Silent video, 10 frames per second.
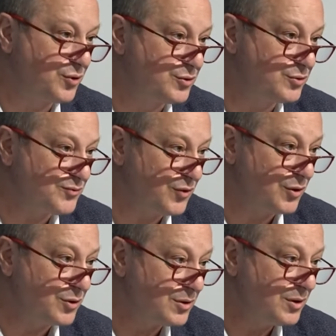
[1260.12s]
Cold
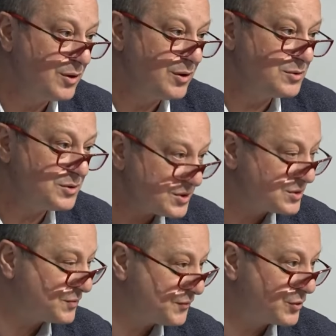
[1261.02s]
War, this
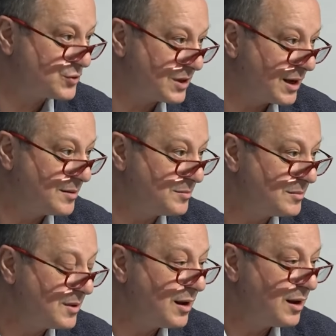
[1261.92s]
is the first time
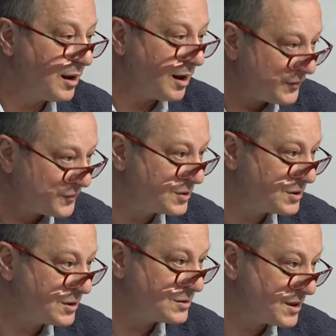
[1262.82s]
after
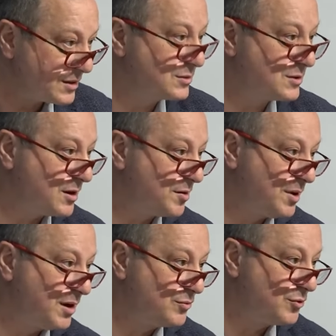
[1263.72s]
the Second
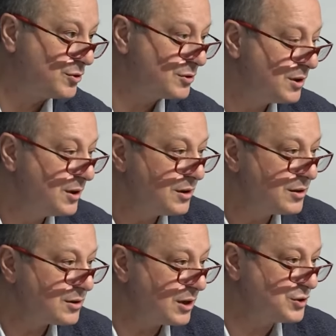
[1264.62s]
Karabakh War,
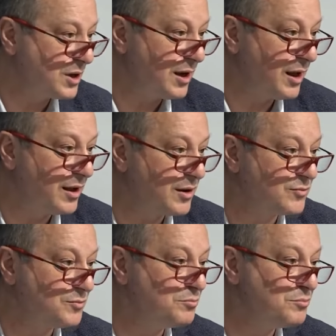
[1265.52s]
Russia
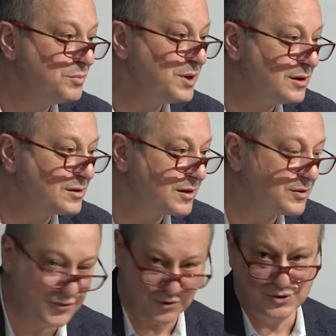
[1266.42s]
have
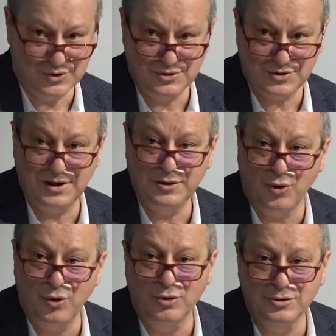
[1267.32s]
military forces in
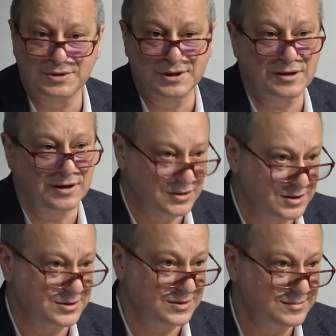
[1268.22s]
all three
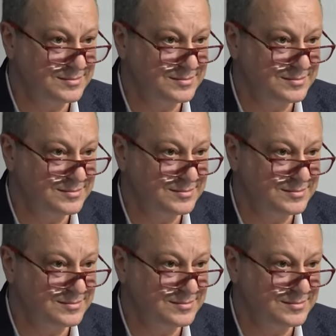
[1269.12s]
countries.